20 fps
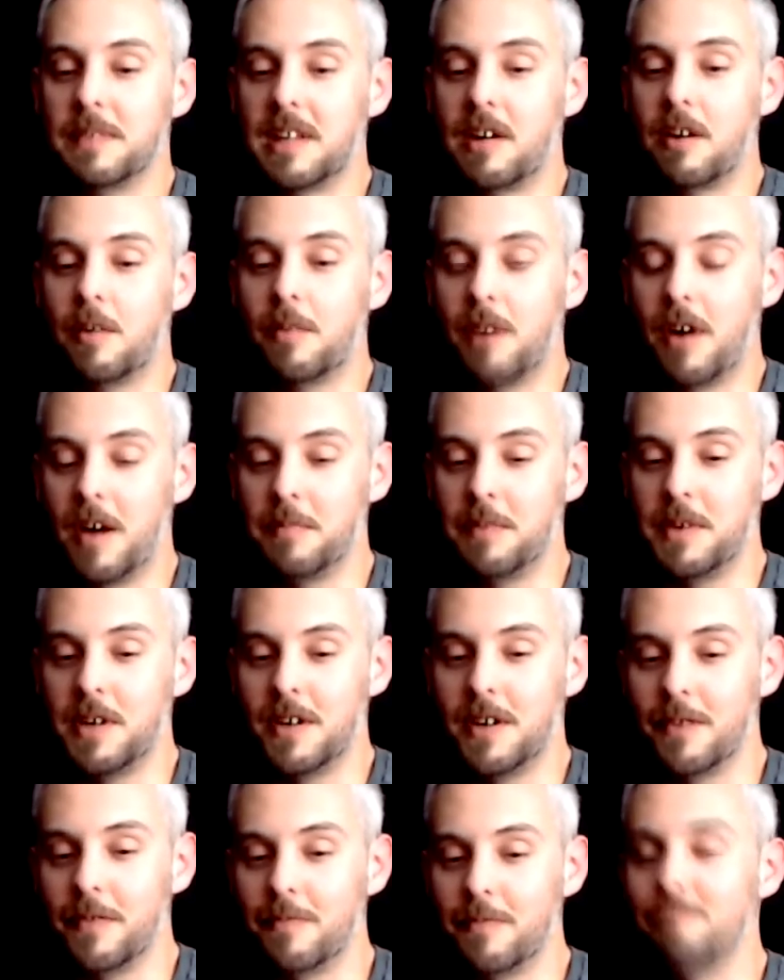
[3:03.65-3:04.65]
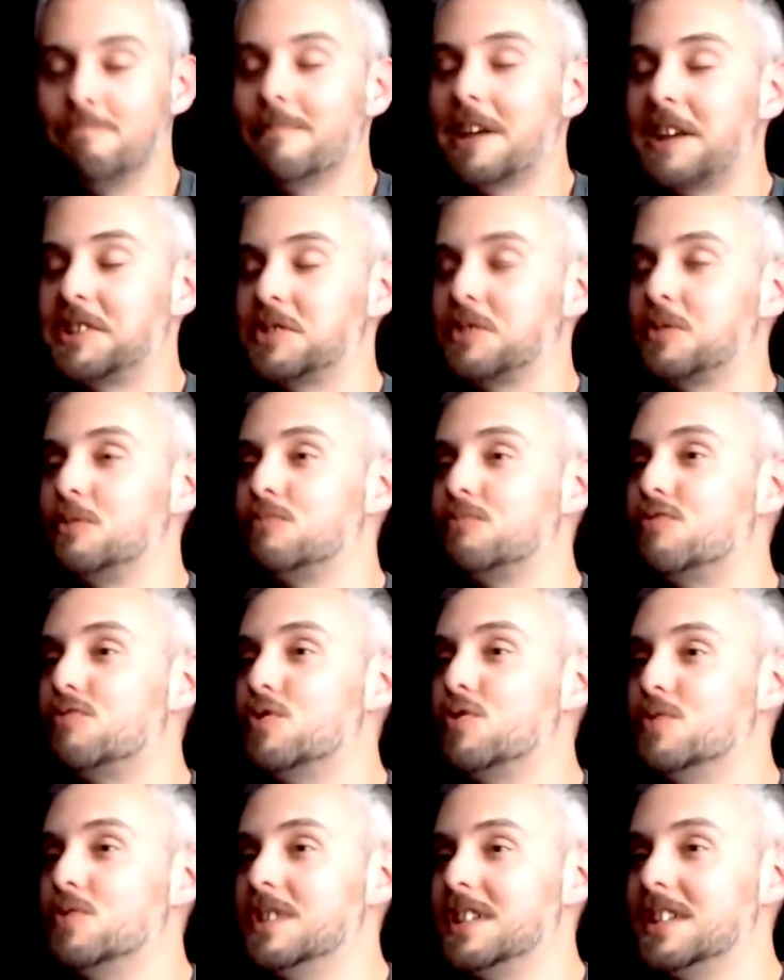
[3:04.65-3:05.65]
They remind me of magical
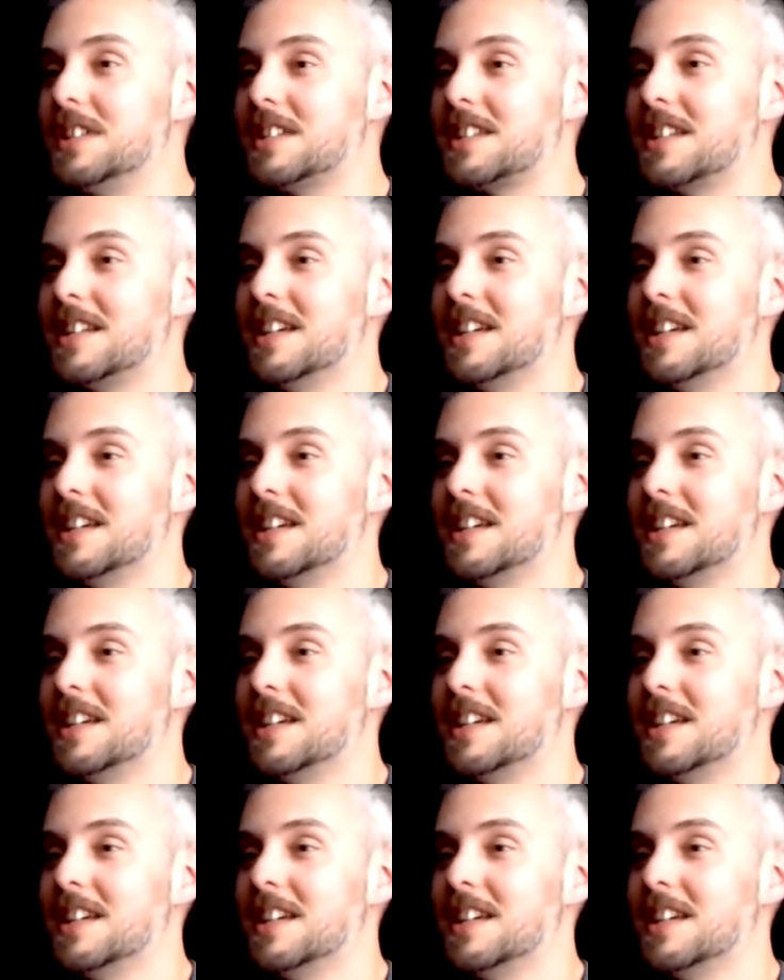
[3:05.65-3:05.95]
runes.